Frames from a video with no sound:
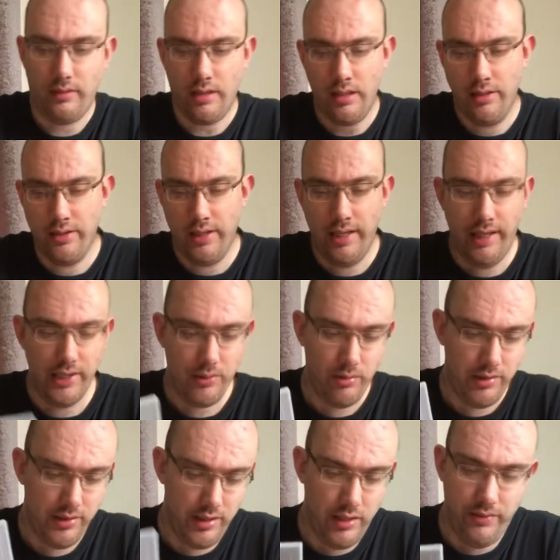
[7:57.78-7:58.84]
And the next one
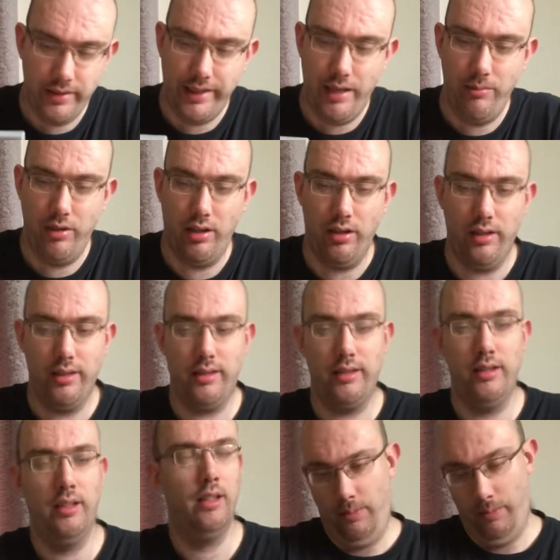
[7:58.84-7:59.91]
is another game I like.
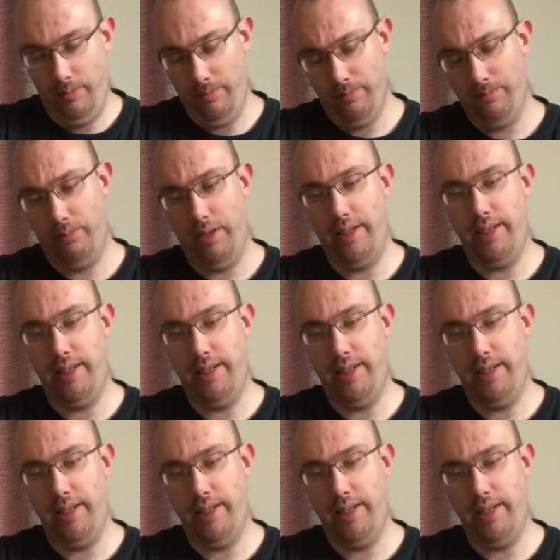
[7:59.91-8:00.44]
But